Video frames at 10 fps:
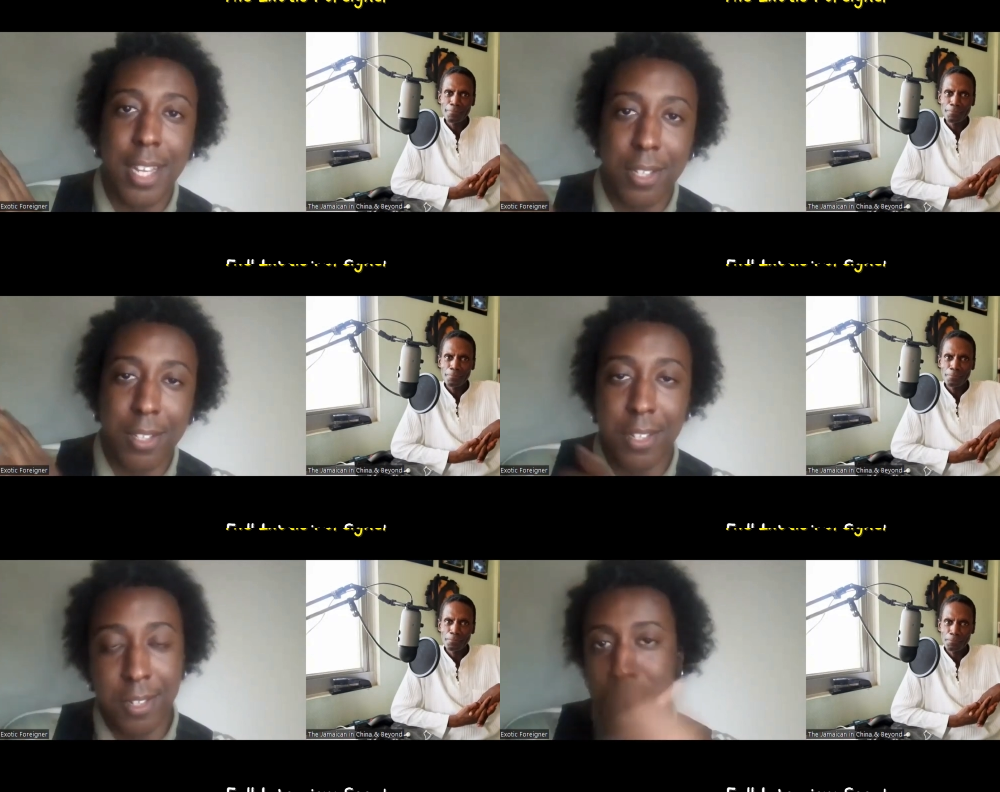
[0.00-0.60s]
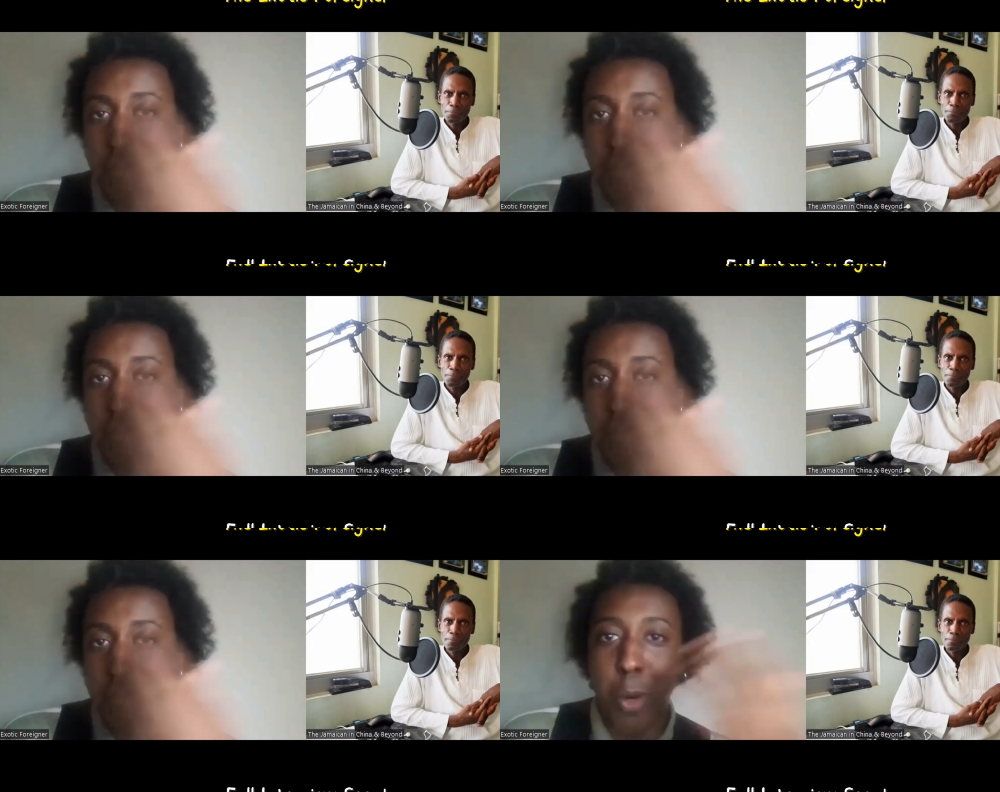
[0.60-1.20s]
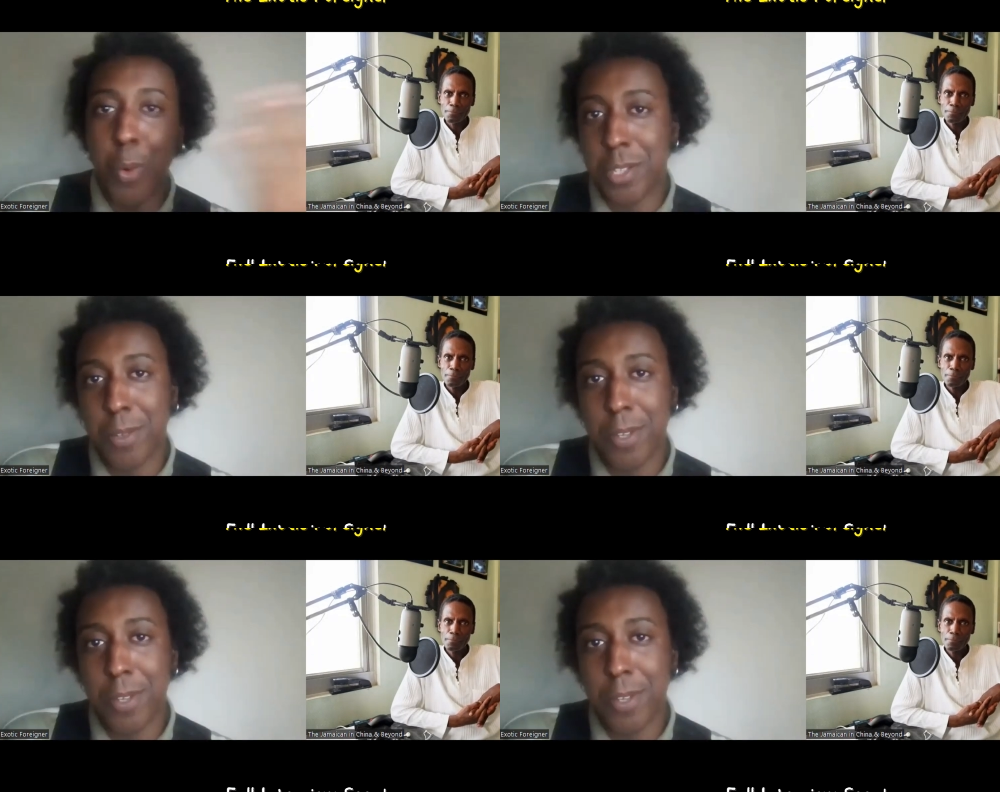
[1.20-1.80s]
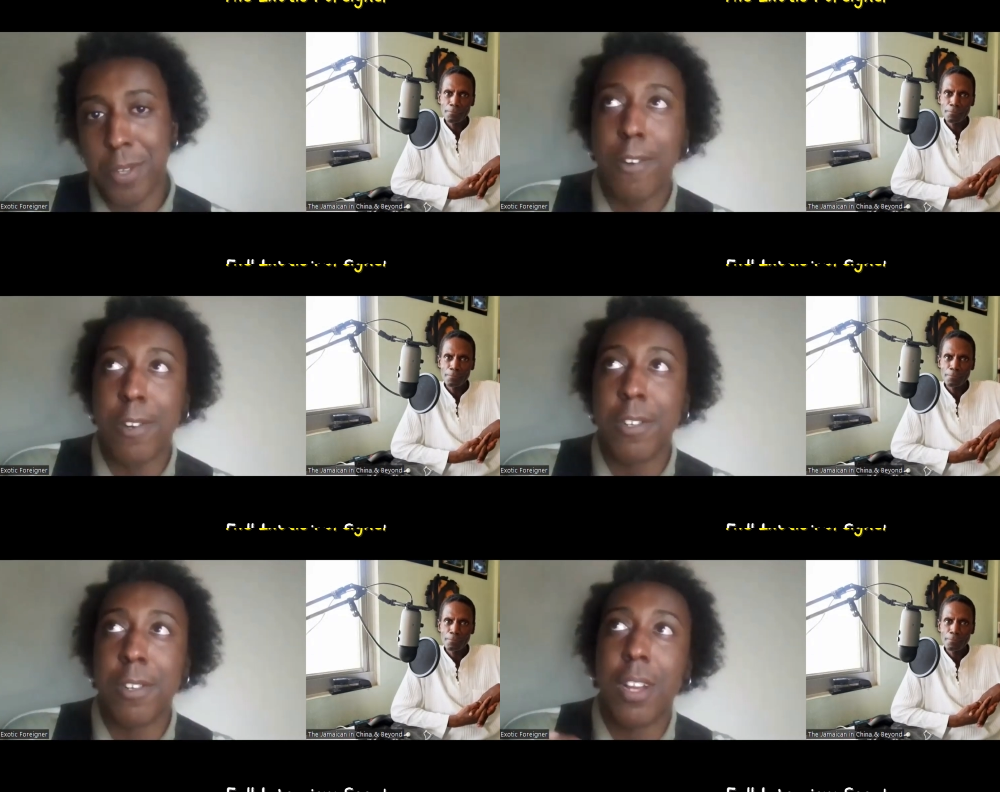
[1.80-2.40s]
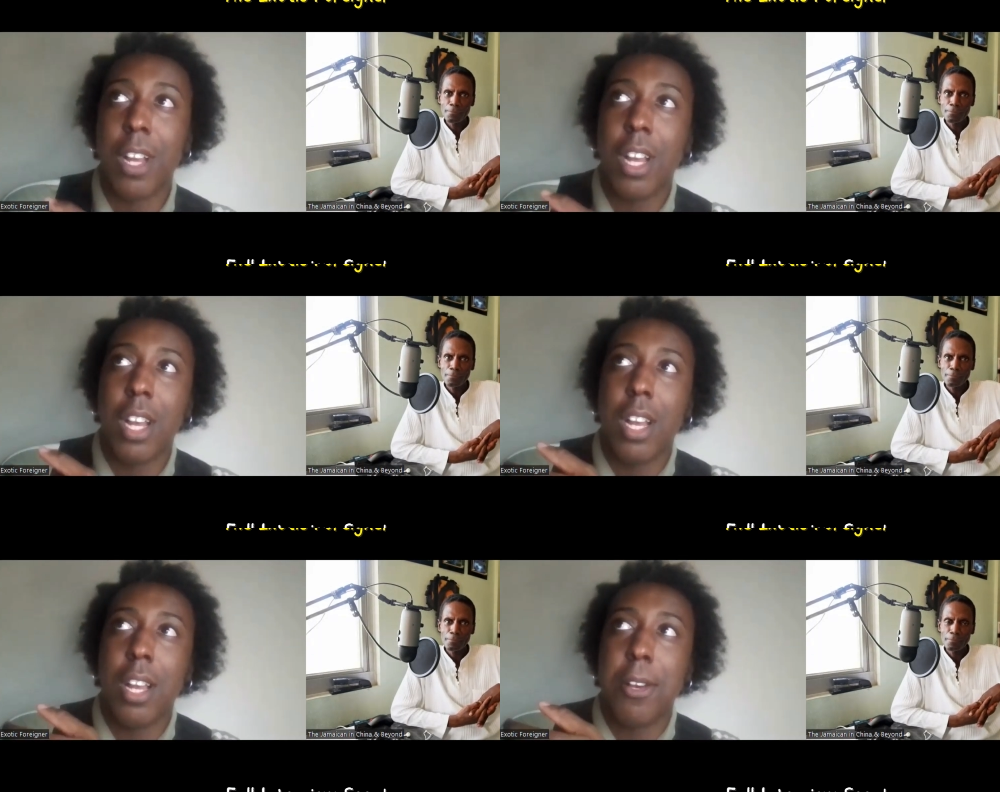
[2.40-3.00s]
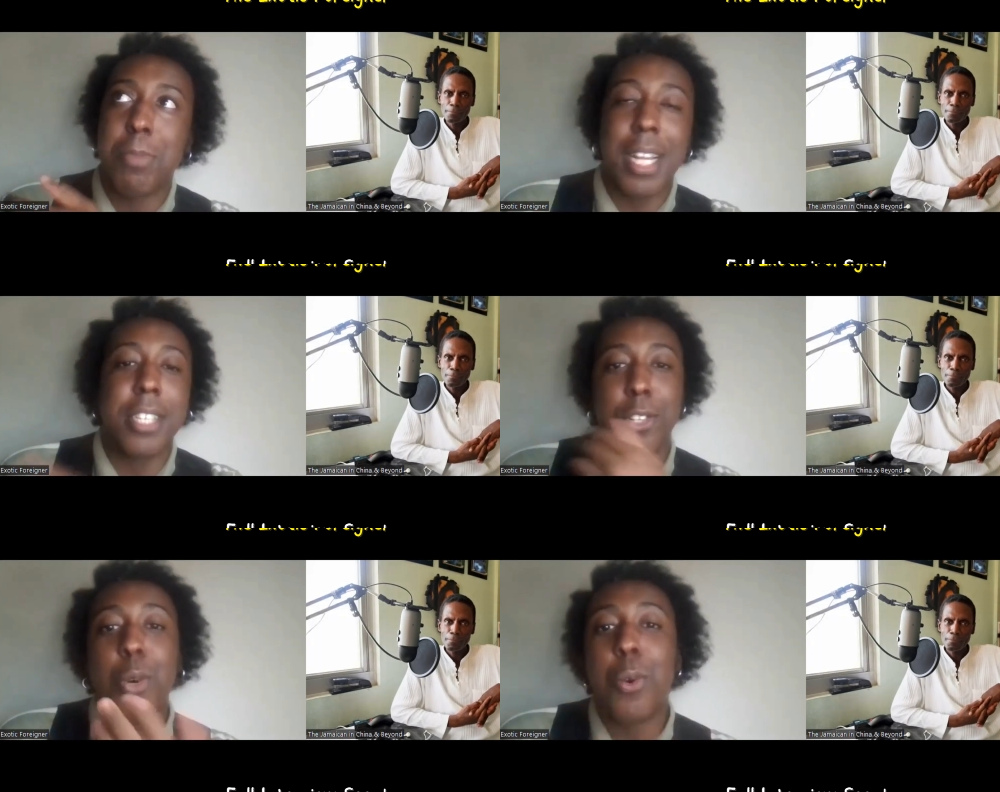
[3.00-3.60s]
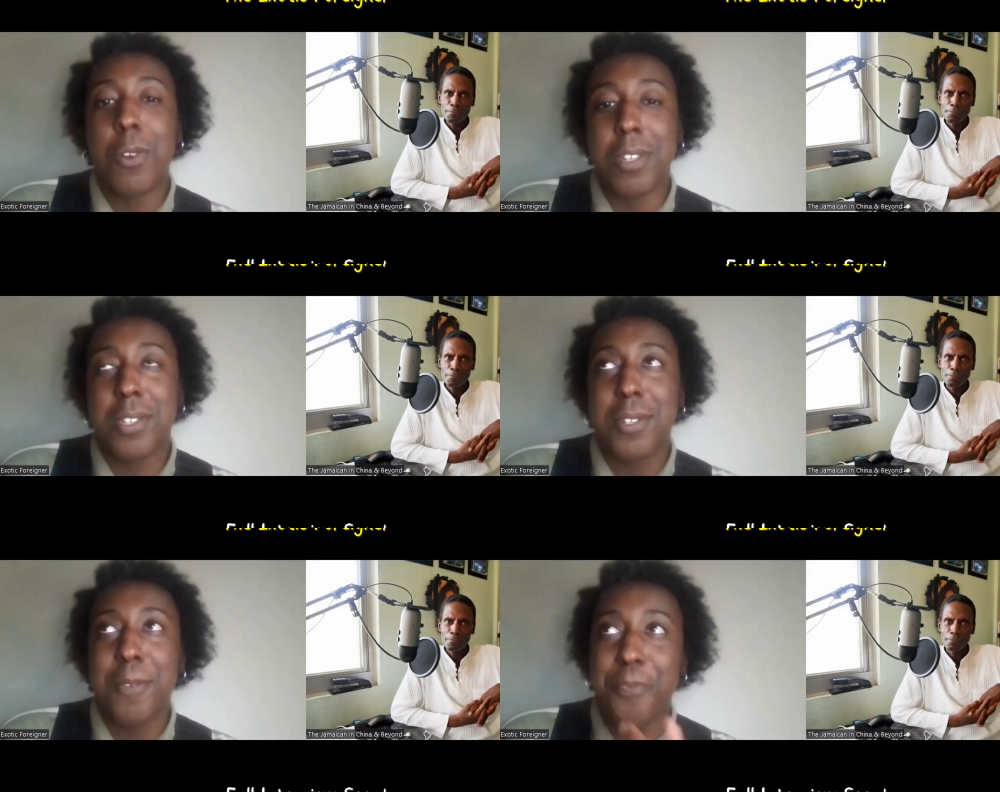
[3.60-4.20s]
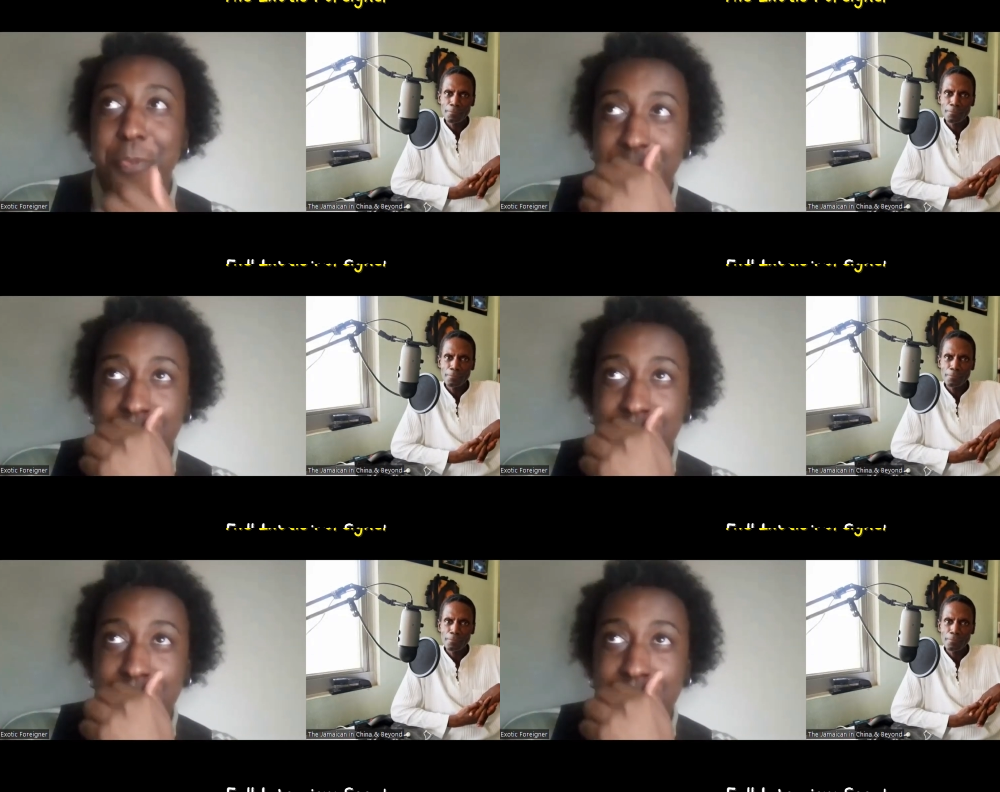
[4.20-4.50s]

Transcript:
Speaker 1: because I'm always going to be a foreigner, but as a tourist